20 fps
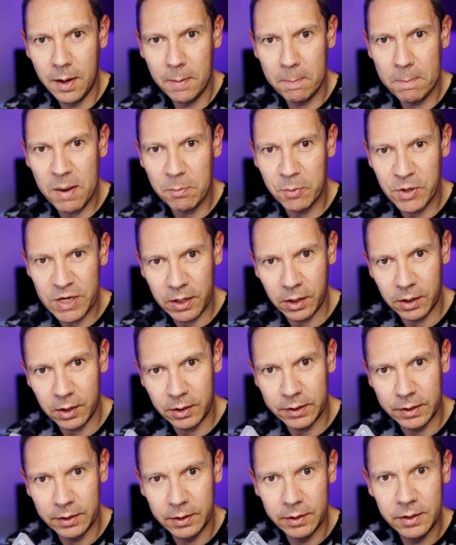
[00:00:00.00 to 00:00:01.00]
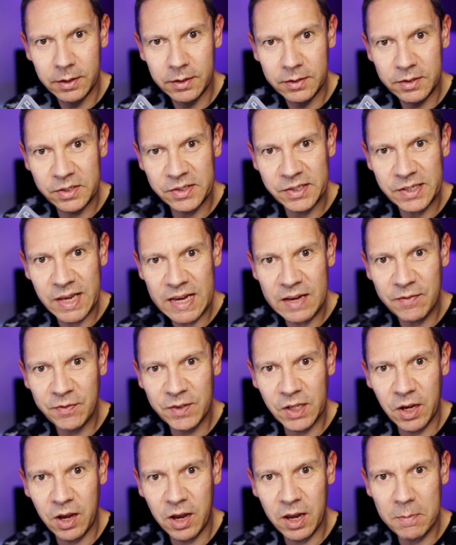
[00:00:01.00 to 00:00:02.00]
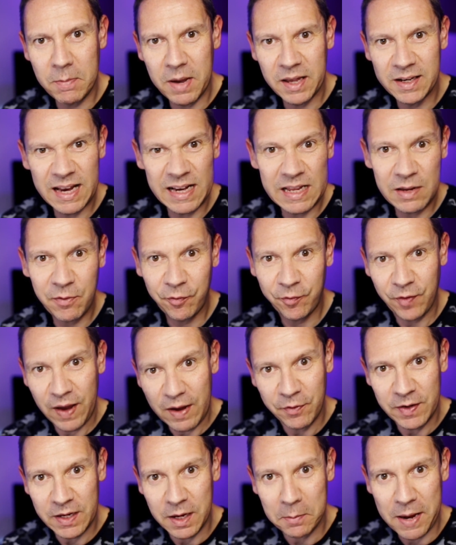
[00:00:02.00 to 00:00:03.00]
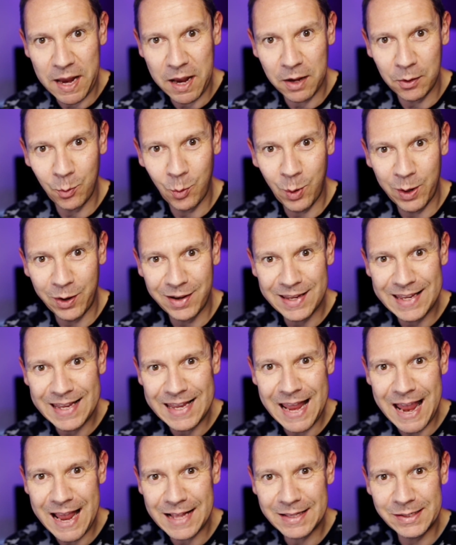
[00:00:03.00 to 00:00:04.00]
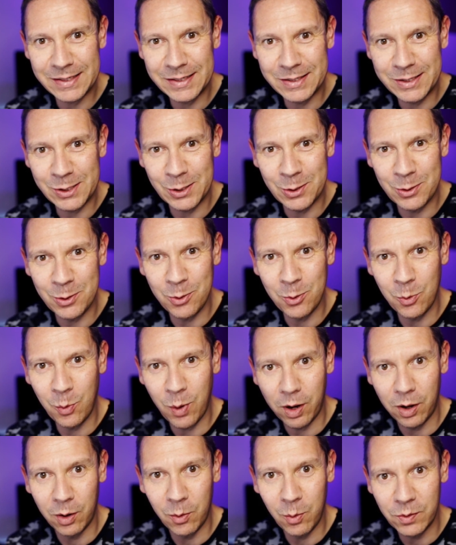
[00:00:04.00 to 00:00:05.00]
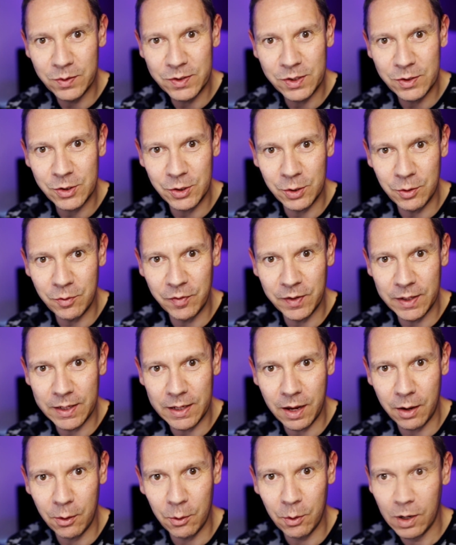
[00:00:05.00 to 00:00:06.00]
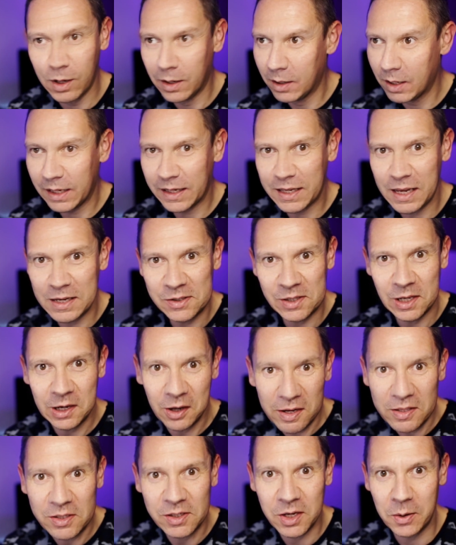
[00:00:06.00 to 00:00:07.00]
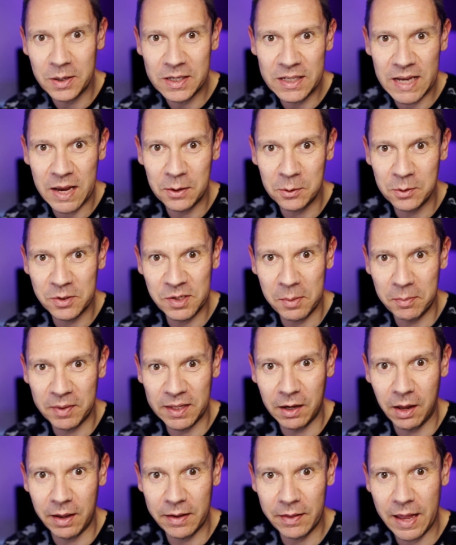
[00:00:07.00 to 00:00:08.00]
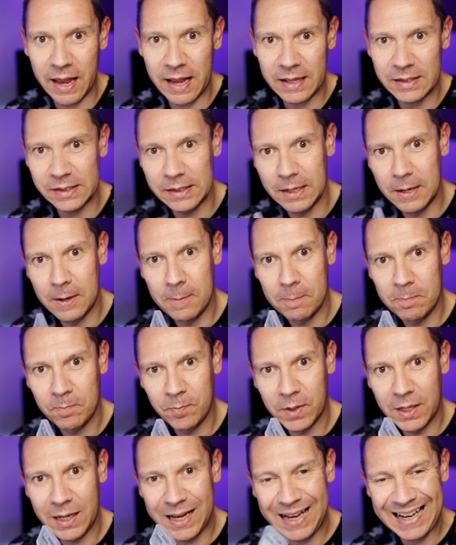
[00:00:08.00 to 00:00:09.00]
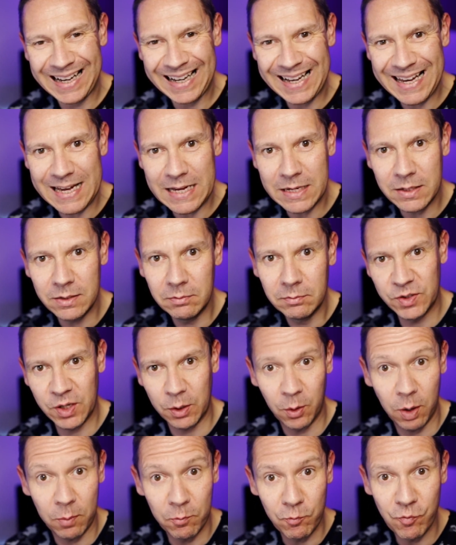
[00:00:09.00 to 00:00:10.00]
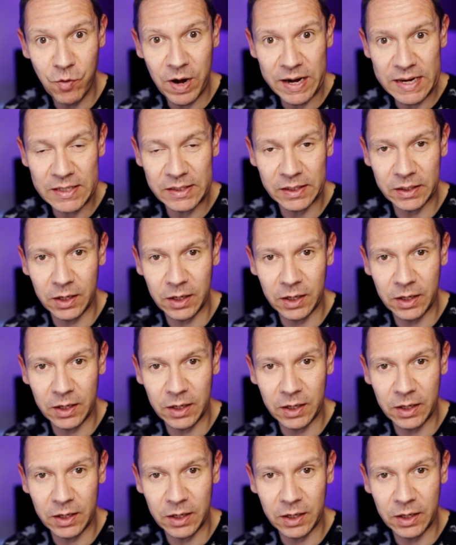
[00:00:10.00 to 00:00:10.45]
Memory card. To save time and any faffing about when I get to where I want to shoot video, in case the light's going down or something like that. Clean, so I'm ready to